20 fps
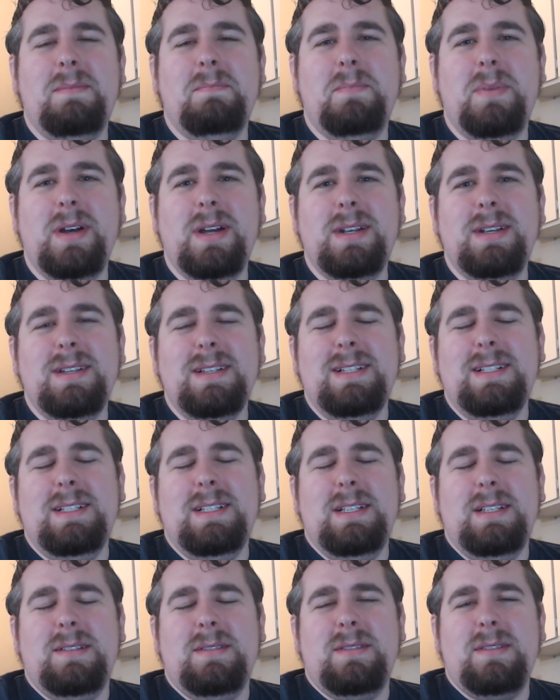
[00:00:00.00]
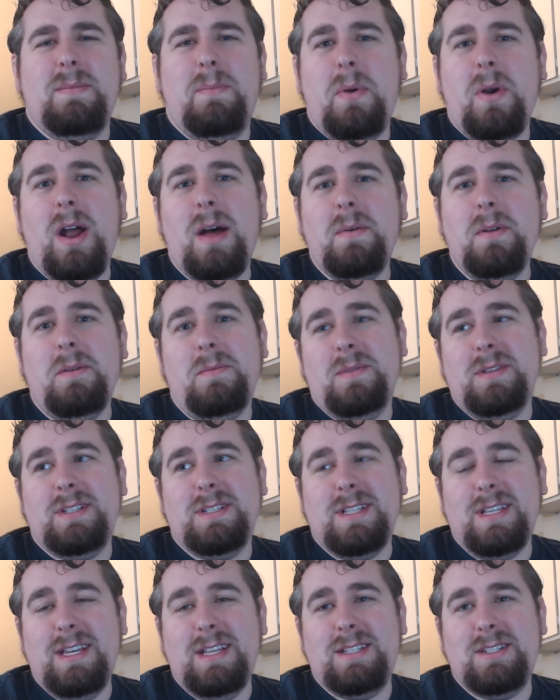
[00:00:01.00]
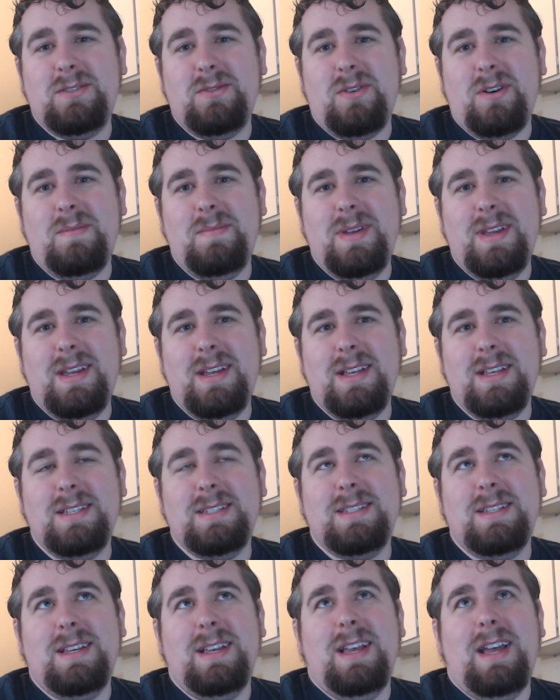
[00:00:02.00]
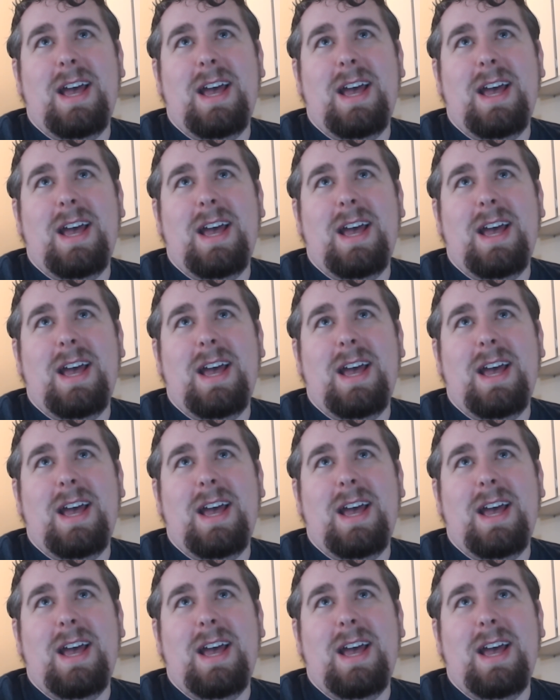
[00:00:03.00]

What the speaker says: But the problem with Sleet Storm is